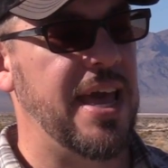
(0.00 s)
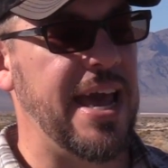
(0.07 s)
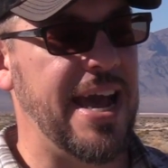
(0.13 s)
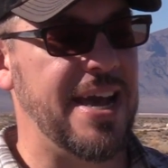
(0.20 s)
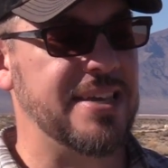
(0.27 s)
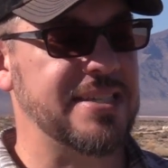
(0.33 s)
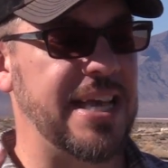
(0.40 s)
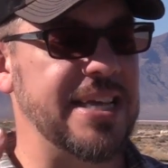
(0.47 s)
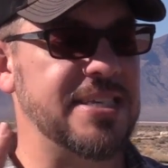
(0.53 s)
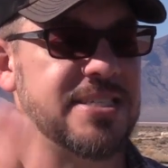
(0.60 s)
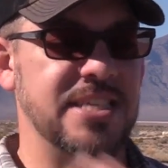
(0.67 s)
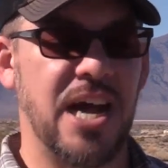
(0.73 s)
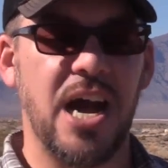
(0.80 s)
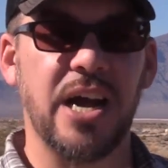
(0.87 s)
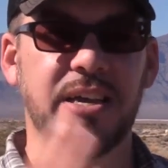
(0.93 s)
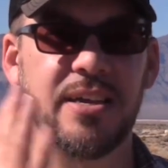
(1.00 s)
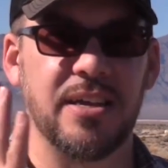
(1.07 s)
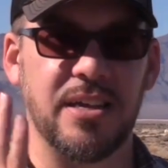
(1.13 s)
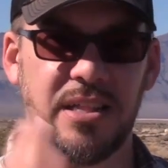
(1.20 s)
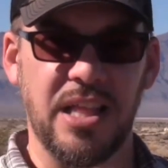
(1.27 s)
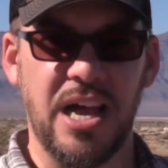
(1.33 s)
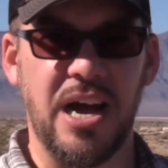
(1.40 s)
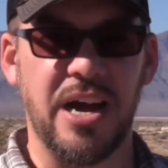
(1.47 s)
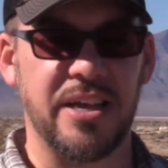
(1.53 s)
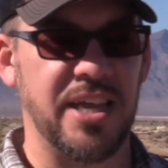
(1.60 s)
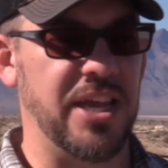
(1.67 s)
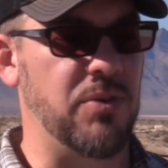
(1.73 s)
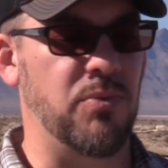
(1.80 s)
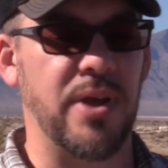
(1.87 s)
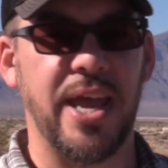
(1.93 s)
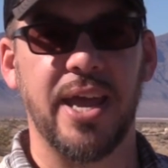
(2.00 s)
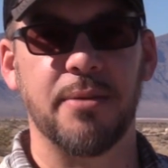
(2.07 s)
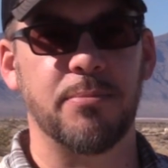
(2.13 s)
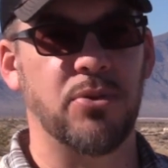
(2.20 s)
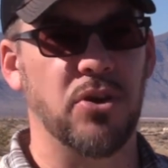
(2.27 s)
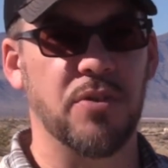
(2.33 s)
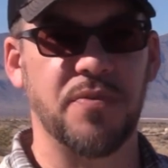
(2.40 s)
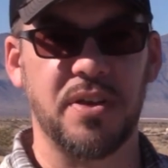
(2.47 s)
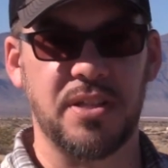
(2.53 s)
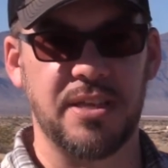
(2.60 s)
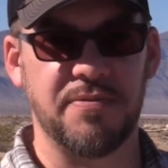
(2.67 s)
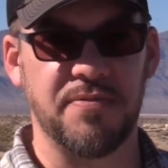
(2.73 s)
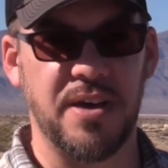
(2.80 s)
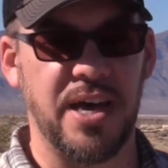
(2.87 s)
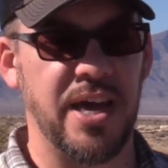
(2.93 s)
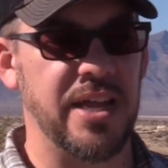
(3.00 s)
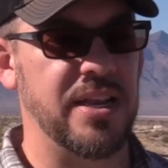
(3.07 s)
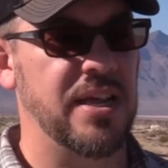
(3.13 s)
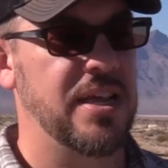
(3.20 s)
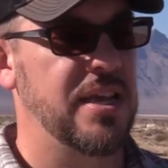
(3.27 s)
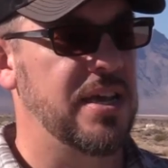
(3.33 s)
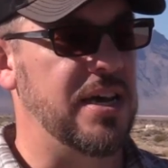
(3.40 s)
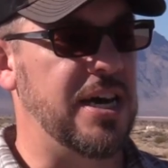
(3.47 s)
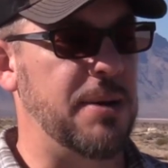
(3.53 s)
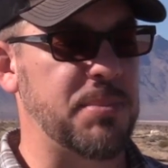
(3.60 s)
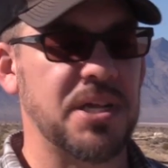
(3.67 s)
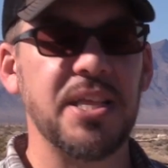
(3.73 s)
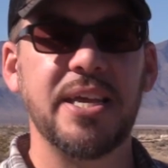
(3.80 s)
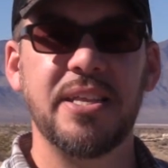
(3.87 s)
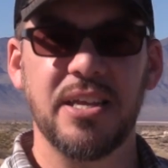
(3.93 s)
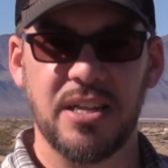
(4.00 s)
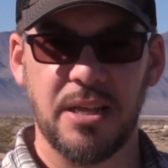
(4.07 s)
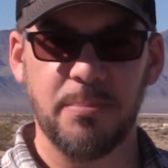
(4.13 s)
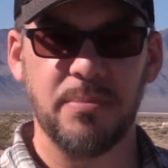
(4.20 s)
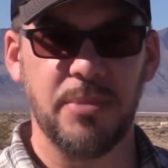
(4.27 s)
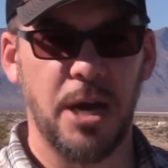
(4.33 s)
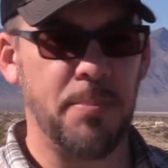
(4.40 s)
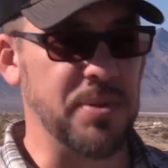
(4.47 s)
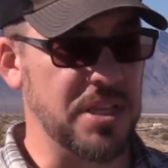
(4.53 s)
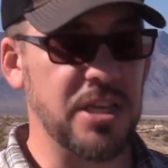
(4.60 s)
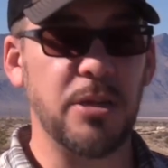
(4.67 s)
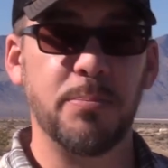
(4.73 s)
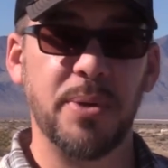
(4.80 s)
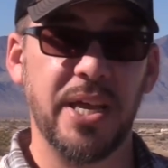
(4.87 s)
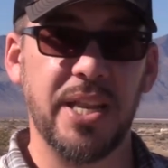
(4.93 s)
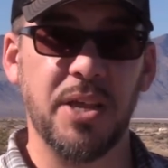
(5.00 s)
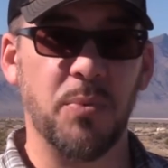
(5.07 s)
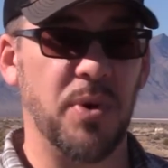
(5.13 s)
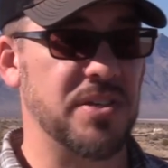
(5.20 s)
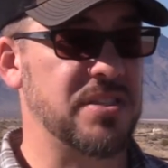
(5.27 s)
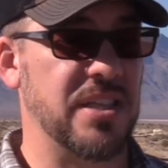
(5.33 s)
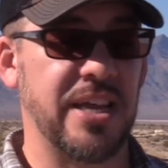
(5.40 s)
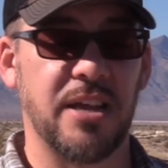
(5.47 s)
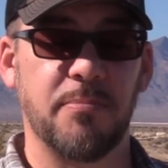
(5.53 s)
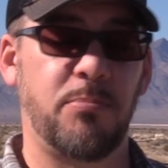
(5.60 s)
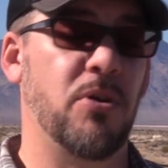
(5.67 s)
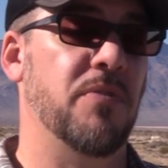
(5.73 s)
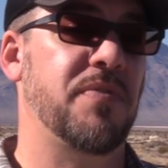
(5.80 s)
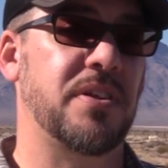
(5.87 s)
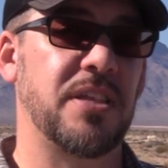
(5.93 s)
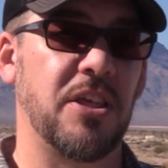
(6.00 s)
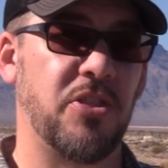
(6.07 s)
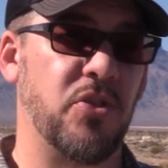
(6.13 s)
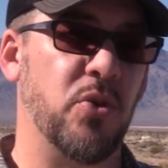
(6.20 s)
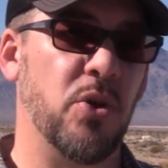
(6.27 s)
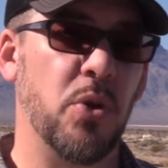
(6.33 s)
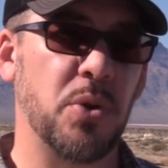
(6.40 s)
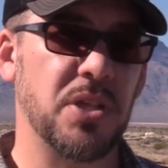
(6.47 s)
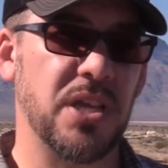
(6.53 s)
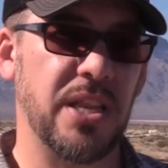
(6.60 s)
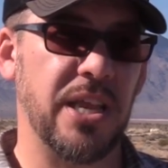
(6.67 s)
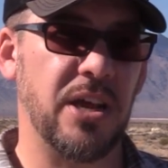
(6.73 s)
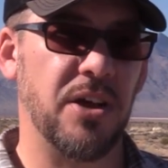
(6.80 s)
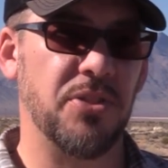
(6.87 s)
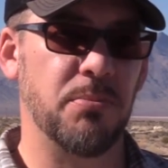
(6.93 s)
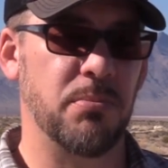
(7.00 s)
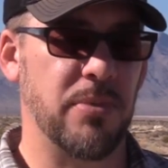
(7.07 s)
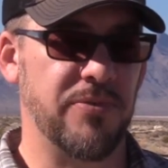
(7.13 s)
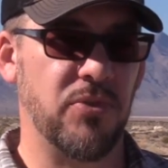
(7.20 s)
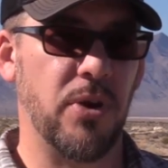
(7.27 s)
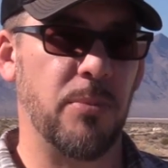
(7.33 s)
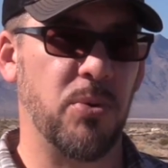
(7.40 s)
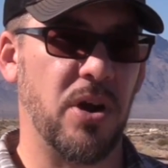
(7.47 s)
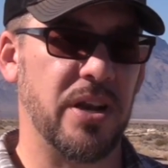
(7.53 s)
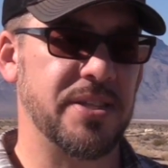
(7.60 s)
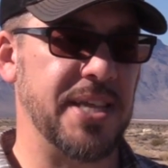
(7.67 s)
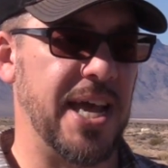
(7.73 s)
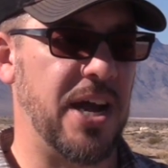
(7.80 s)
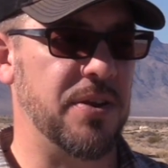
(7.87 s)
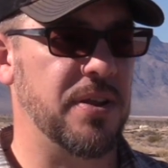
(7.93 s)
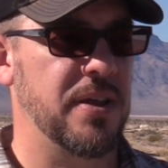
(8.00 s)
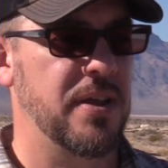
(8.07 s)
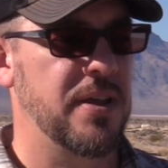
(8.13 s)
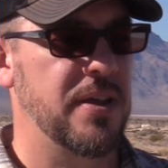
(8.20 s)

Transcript: As a stock Glock, it ran perfectly fine. Cleaned it up a little bit. It wasn't like a perfectly thorough cleaning on before I brought it down,